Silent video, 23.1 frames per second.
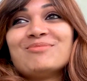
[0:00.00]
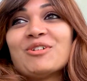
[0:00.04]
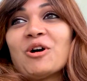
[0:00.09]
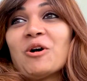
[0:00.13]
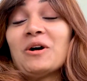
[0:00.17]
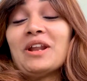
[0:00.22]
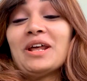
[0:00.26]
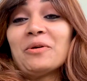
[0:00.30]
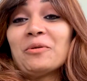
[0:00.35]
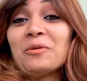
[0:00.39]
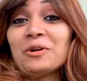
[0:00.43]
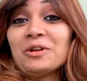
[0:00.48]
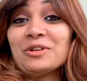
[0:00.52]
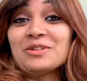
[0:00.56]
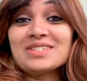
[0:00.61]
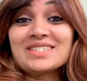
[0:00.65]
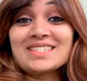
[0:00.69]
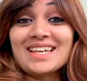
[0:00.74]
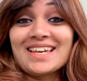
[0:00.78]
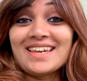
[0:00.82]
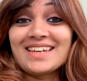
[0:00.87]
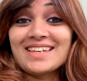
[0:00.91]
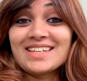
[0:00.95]
all I want to
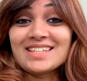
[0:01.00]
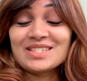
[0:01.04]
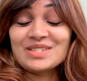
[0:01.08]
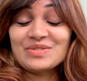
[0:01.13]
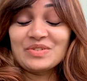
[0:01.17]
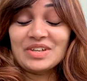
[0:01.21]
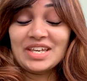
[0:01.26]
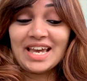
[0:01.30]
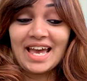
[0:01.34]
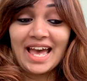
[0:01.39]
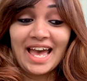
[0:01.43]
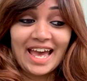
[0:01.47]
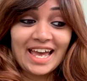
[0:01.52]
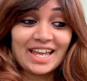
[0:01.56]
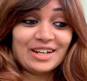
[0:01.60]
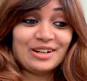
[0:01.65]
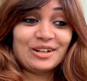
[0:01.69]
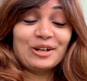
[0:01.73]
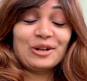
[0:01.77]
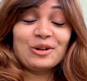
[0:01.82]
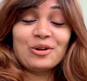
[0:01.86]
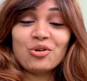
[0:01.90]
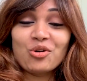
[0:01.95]
say is we had
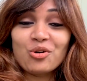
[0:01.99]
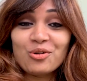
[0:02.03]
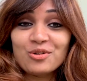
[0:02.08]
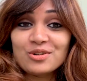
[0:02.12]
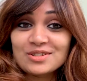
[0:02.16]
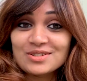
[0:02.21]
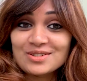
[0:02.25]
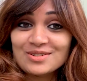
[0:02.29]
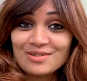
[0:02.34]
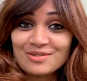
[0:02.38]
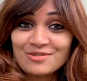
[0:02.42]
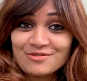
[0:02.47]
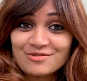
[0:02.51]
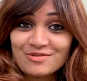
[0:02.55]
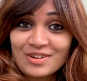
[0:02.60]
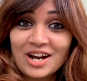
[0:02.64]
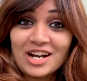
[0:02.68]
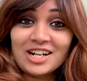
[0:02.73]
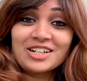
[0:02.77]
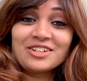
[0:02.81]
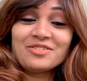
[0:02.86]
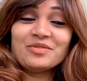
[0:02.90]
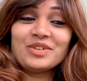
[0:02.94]
loads of
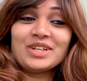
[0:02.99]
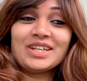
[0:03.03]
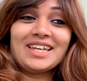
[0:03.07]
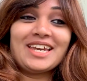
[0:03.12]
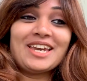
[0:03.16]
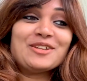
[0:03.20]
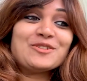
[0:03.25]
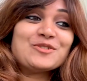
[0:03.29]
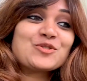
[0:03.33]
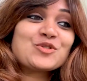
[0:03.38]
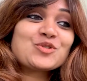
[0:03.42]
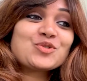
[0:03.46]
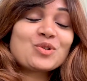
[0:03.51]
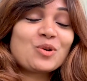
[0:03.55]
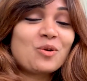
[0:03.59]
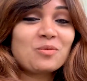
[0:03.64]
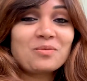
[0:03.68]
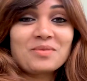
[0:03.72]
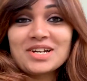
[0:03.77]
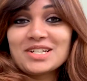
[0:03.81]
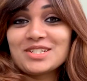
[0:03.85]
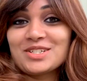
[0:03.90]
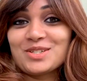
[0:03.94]
fun. We gained so
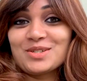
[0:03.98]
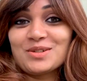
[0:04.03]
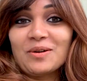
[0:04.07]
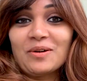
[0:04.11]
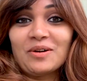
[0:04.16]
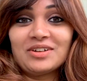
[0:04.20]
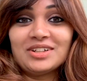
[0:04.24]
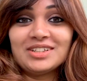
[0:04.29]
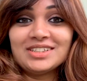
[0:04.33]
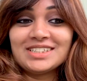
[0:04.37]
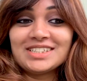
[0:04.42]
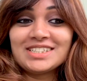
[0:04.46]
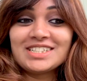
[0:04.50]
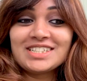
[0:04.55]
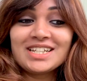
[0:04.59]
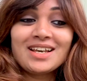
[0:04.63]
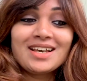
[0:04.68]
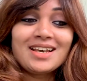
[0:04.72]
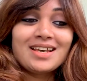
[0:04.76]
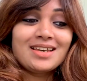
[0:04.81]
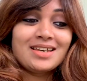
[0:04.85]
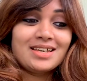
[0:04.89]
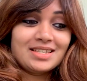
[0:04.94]
much knowledge.
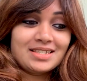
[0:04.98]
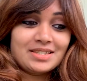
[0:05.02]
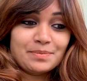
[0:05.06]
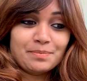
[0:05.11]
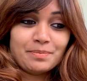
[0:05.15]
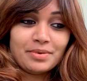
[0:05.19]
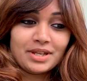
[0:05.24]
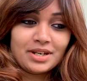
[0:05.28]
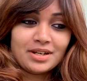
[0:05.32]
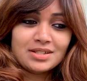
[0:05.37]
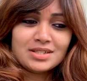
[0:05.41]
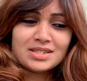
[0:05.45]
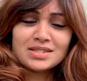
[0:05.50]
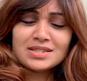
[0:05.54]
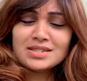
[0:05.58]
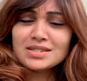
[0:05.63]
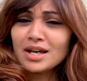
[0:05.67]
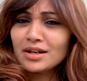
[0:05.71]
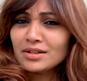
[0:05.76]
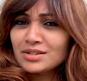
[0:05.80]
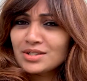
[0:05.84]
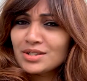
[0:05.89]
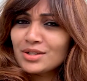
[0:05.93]
It's been
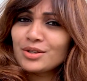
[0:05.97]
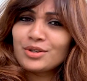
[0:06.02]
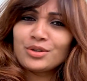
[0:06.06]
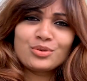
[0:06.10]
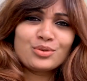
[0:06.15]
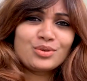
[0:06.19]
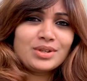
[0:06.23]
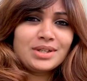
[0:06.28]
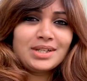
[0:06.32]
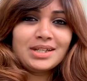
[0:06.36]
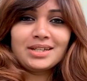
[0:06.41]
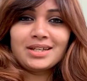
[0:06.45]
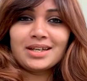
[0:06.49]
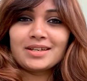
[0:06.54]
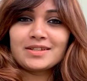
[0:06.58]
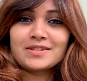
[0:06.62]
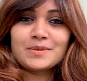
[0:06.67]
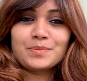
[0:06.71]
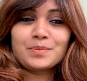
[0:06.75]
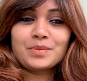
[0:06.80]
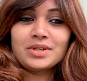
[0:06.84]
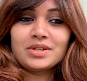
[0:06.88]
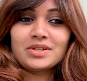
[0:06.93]
such a unique
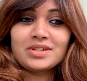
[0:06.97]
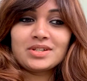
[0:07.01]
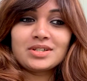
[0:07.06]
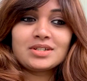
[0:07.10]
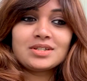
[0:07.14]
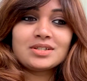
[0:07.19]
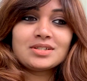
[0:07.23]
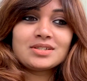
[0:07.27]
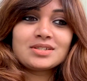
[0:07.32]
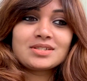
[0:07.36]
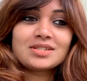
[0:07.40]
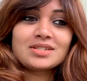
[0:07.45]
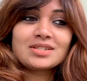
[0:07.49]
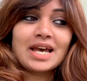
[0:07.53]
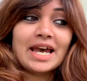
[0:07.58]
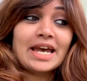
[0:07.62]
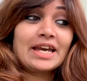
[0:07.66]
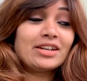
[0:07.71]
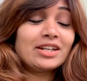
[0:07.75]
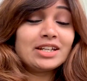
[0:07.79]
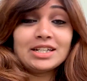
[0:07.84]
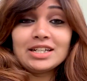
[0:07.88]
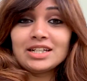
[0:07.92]
experience.
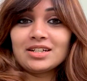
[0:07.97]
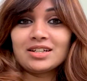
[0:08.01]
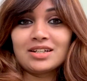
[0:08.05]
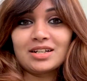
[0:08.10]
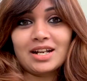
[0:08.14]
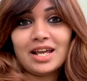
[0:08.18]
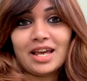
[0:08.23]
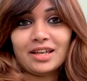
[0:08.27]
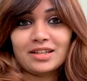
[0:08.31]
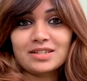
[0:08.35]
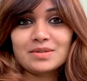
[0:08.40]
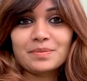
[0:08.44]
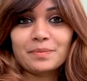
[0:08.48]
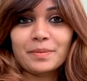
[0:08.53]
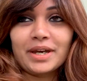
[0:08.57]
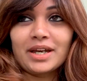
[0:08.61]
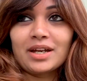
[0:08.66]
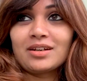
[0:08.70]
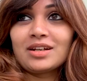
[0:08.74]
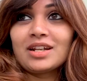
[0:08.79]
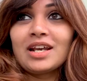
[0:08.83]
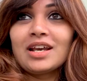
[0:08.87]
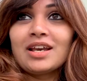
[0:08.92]
I really didn't
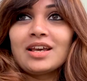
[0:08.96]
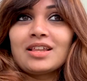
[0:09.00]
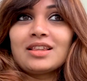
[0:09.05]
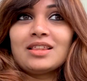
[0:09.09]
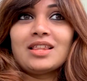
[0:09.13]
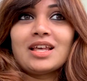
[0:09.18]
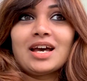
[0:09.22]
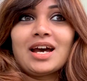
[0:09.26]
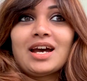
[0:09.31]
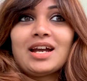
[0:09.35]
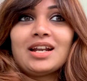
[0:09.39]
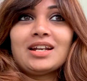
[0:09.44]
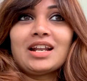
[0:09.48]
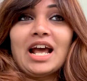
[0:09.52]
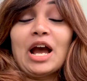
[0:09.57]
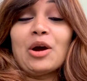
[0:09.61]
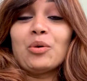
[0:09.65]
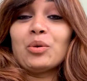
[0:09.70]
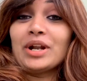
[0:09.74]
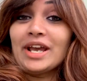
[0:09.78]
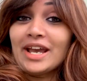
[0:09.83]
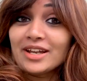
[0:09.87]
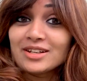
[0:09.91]
expect that
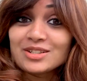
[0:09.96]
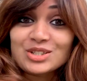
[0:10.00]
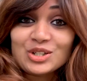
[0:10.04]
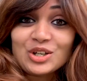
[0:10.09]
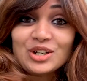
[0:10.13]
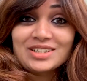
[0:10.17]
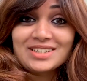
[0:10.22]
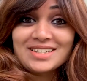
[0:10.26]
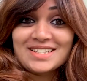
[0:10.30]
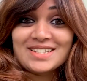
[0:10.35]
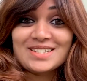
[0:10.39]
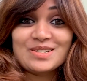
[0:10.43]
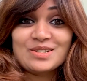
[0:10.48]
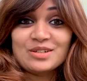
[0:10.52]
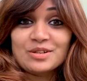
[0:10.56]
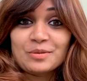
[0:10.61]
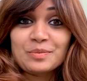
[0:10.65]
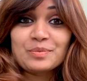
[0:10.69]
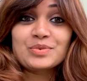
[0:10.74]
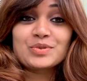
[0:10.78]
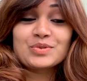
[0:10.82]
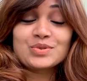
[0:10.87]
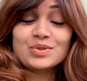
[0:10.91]
I would enjoy this
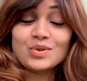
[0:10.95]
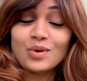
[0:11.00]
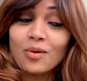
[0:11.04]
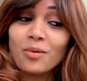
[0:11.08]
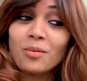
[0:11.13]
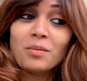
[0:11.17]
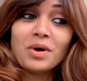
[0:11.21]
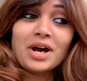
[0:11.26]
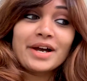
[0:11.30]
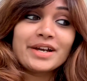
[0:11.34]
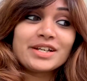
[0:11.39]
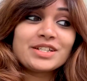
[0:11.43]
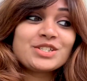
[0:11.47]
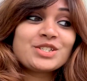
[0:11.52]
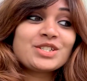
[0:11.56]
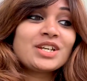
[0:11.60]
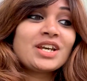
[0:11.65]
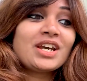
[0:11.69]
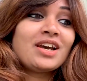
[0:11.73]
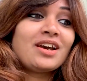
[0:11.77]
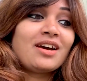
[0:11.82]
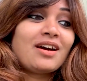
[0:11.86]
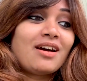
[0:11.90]
trip so much.
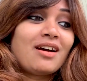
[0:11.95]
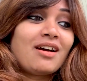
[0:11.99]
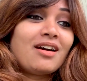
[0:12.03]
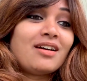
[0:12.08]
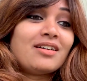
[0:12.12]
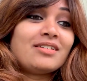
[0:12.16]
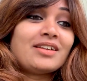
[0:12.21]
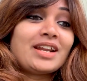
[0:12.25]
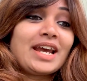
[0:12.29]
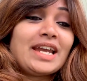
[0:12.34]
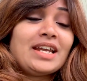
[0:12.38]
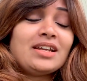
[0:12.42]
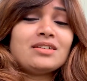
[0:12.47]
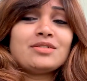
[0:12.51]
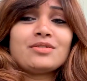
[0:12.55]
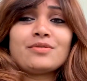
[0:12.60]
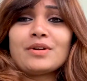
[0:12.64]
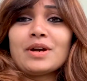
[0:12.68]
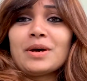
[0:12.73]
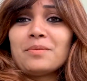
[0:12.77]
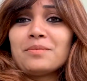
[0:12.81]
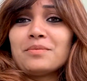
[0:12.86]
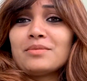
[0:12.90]
Right
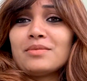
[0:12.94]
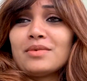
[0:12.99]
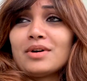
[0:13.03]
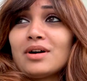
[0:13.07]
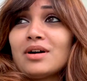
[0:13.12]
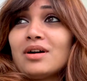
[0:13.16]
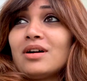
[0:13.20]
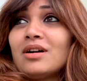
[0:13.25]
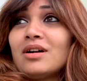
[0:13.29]
from